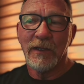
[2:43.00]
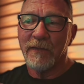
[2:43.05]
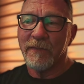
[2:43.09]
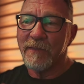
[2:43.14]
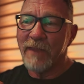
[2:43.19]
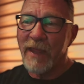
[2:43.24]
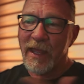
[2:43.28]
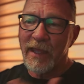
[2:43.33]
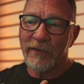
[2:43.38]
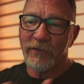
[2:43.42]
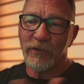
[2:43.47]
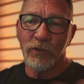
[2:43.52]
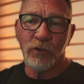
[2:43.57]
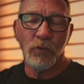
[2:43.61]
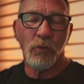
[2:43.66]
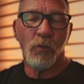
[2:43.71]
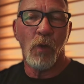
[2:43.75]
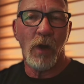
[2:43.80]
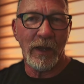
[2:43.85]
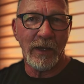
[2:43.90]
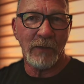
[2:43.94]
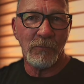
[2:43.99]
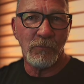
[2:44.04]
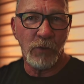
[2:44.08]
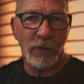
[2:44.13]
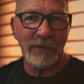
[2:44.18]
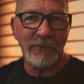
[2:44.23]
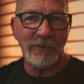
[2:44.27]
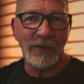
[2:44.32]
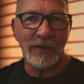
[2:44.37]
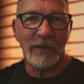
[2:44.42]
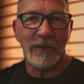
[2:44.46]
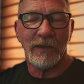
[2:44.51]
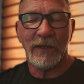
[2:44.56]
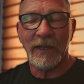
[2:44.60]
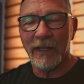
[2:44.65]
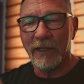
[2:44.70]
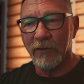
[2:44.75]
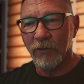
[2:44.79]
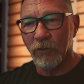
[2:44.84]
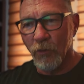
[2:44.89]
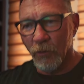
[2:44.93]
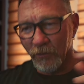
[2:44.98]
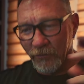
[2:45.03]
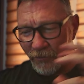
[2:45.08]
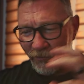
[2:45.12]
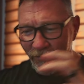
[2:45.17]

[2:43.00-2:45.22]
that you want it printed. And of course,